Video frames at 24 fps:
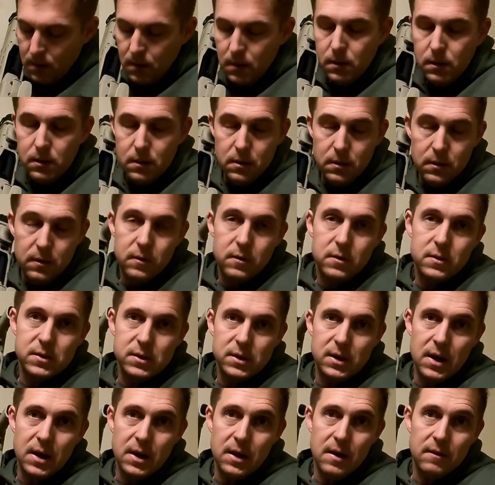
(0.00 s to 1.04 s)
you just
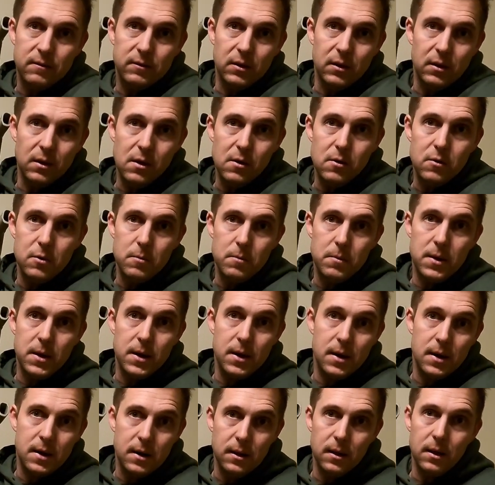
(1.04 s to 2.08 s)
kind of have to load them
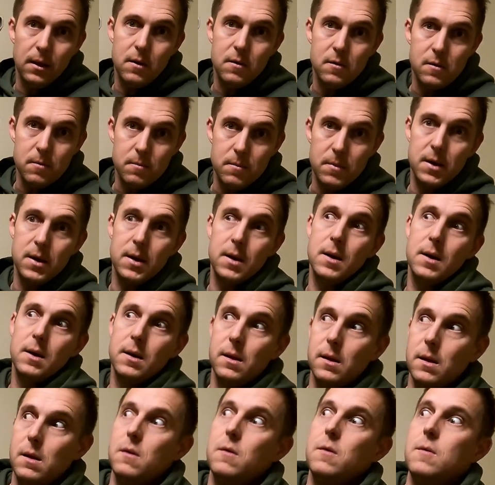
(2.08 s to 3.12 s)
in and load them in
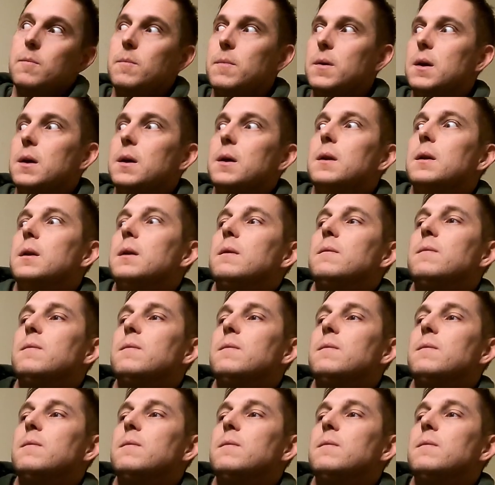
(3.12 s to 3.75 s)
and load them in, and